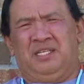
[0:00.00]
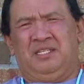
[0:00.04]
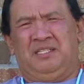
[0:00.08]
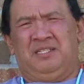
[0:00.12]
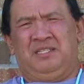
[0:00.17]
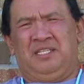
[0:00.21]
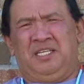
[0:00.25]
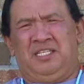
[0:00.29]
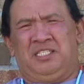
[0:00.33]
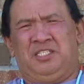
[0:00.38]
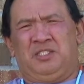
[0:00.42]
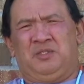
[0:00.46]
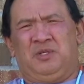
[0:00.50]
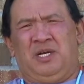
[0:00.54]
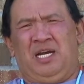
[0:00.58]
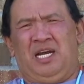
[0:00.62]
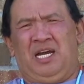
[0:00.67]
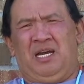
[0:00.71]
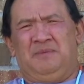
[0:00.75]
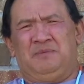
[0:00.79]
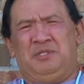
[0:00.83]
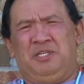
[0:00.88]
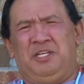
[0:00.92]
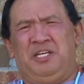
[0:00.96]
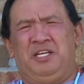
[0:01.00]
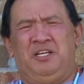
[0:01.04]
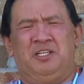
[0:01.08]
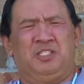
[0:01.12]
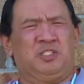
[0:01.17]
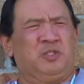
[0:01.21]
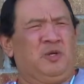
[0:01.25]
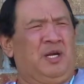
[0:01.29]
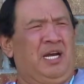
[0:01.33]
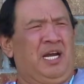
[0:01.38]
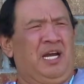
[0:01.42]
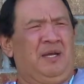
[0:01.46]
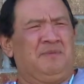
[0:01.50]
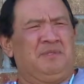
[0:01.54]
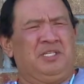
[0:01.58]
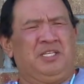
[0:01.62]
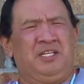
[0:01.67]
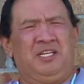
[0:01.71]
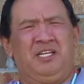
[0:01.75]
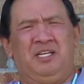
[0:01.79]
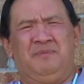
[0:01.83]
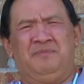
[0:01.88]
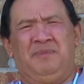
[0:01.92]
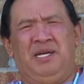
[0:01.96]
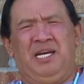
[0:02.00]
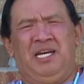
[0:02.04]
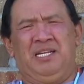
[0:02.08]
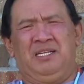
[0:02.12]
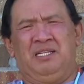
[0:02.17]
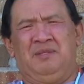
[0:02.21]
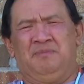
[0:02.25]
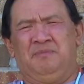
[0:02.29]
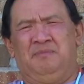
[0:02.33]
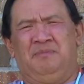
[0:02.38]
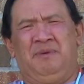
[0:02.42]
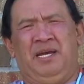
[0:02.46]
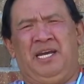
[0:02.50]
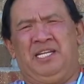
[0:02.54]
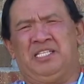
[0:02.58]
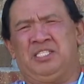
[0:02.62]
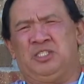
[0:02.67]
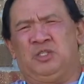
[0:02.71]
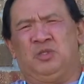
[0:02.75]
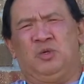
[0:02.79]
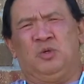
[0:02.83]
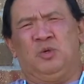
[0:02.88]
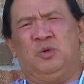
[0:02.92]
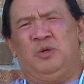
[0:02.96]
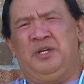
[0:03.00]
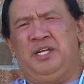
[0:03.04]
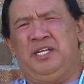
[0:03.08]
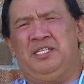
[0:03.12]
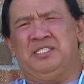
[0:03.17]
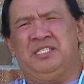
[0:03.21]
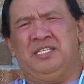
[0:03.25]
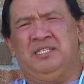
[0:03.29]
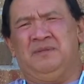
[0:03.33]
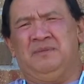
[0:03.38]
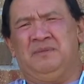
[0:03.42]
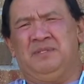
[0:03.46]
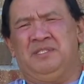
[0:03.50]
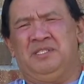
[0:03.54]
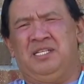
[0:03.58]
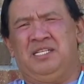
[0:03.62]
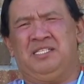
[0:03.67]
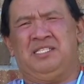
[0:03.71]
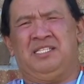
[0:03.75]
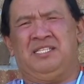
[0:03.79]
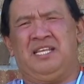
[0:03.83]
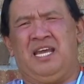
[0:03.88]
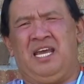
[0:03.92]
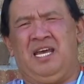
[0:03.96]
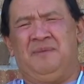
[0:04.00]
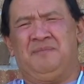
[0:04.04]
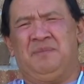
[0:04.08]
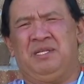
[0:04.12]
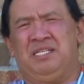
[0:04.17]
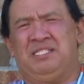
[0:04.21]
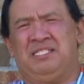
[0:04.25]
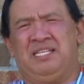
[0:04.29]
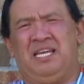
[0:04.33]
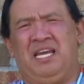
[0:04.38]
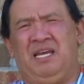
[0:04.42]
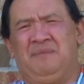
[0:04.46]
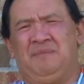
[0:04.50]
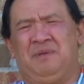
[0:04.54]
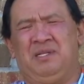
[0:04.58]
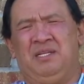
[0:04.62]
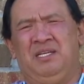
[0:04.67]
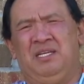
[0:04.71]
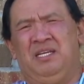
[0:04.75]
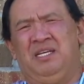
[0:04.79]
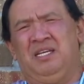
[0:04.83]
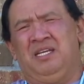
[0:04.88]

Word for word: These tribes, you hear tribes, you hear bad, bad stories, and this has happened, this happened.